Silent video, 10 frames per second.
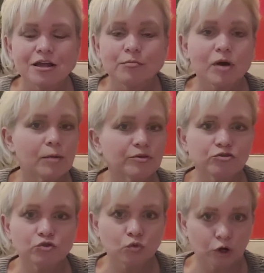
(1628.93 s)
Mom,
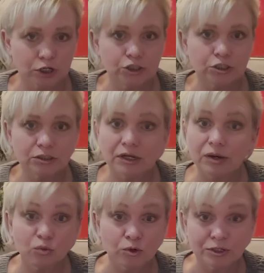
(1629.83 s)
if you're watching, I
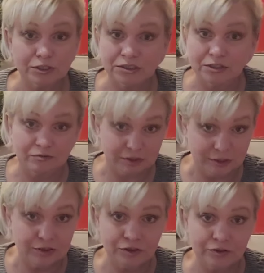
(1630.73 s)
wanted to give
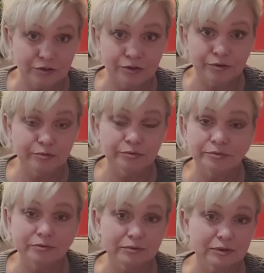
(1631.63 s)
this to you.
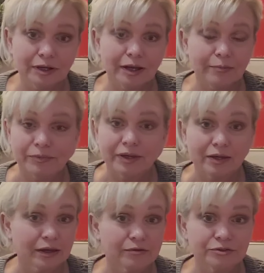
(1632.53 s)
I may
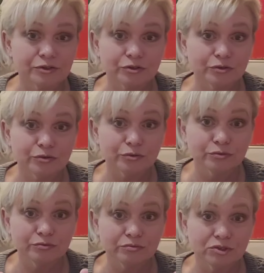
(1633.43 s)
have to
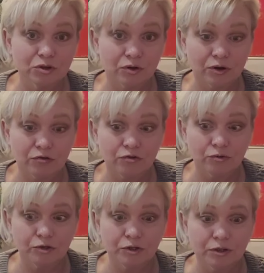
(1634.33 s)
start over
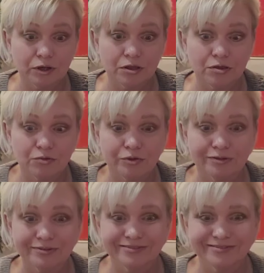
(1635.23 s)
with another
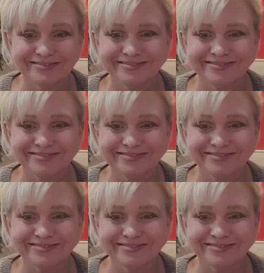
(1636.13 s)
one.